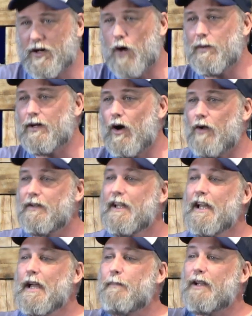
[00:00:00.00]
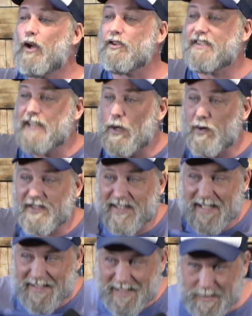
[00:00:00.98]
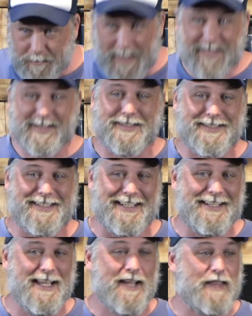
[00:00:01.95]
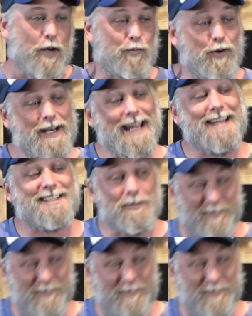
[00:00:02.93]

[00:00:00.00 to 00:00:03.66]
going on because there was an expectancy that would hear some